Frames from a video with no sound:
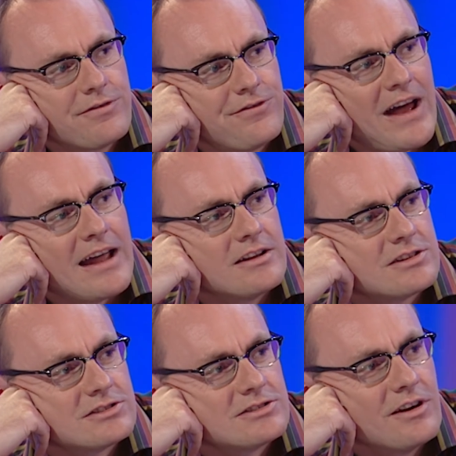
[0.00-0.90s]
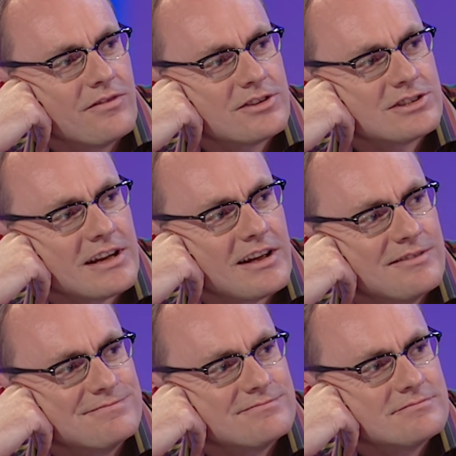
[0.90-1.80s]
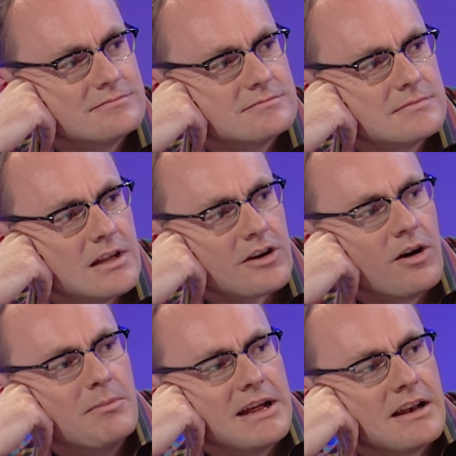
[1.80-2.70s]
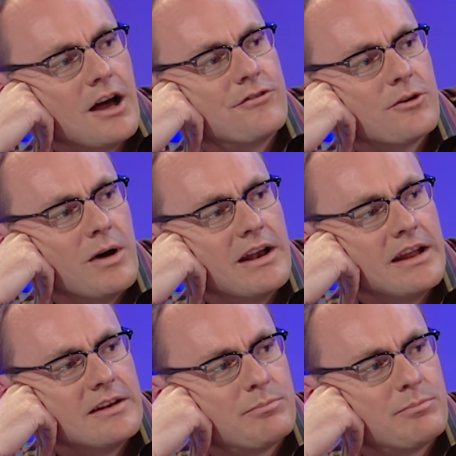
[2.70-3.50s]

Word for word: fatness of the singer? They've got Meatloaf at one end,